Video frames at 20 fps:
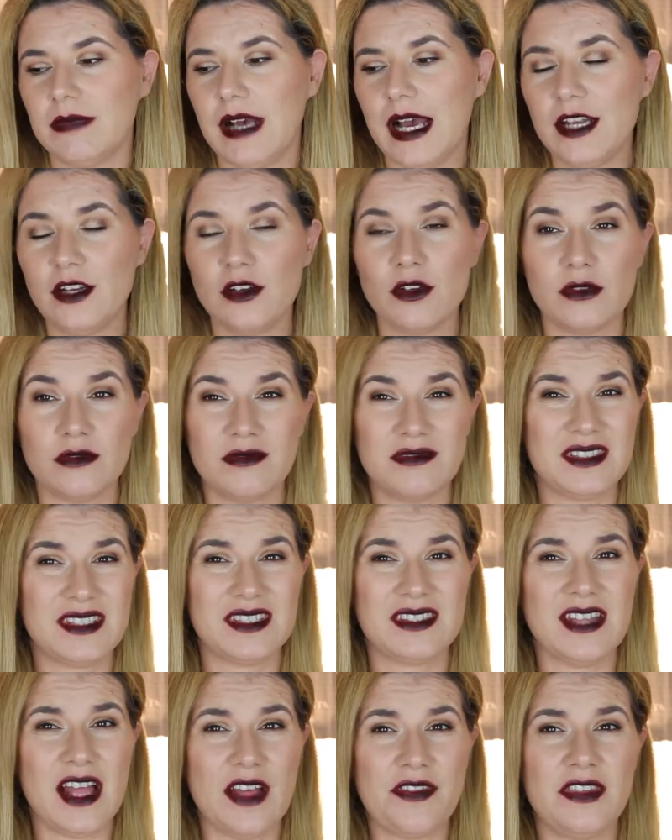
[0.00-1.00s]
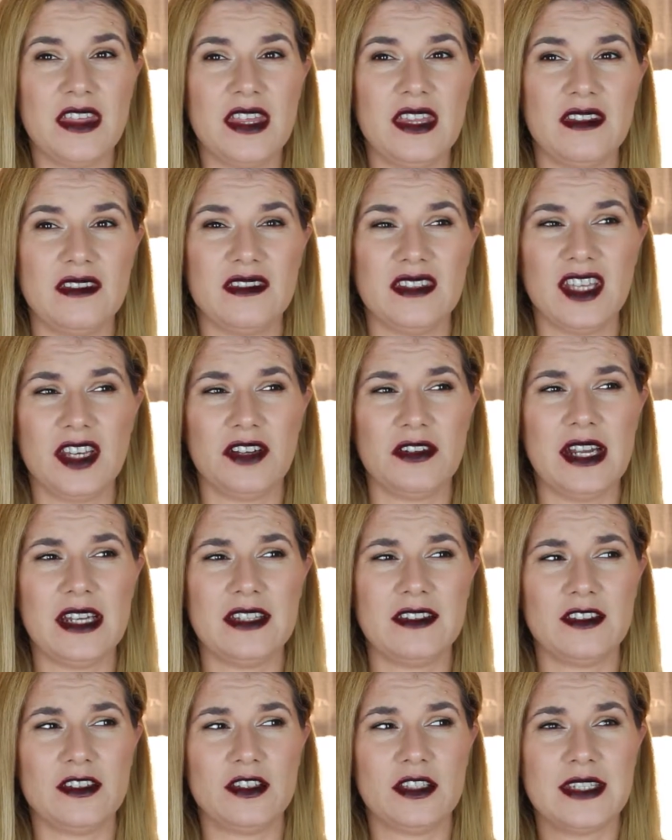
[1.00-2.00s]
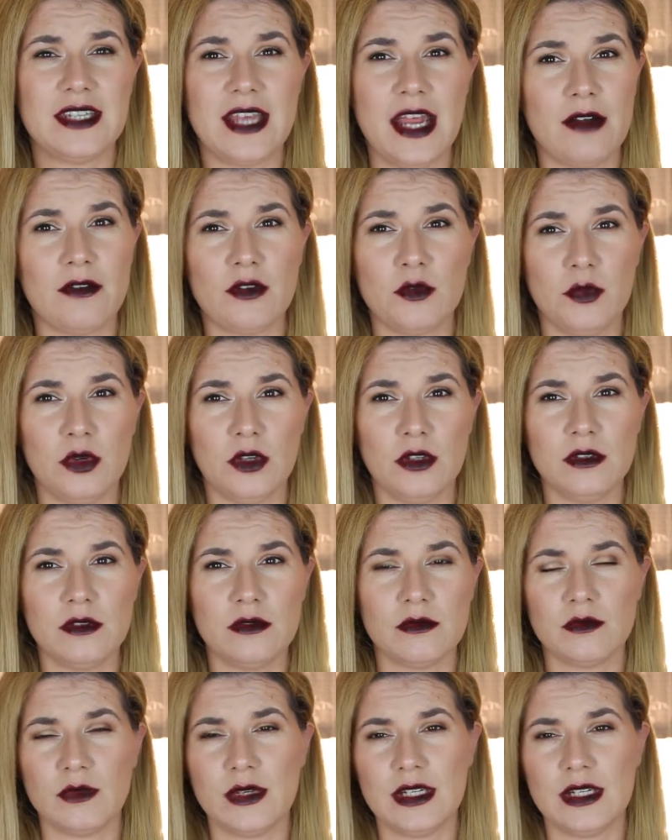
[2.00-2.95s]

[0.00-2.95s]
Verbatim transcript: I don't know, it's nothing, they're not terrible